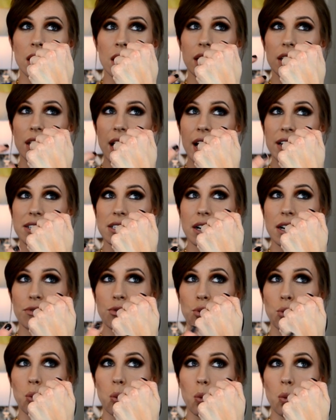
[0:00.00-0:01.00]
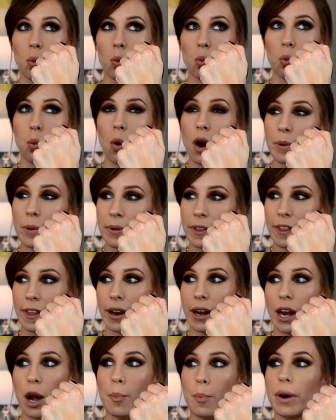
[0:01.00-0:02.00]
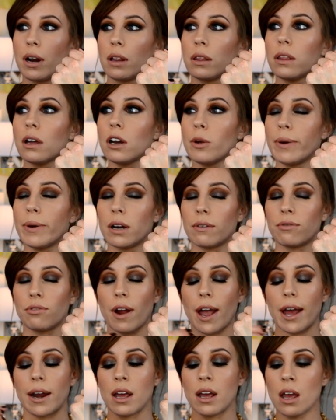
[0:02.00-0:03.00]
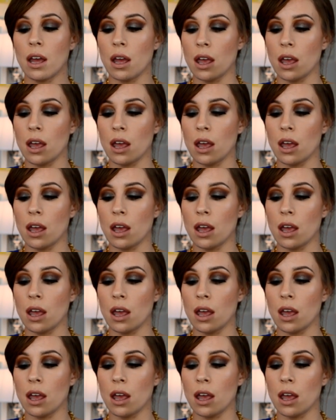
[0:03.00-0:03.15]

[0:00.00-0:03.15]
It has enough warmth in it, but a little bit of red,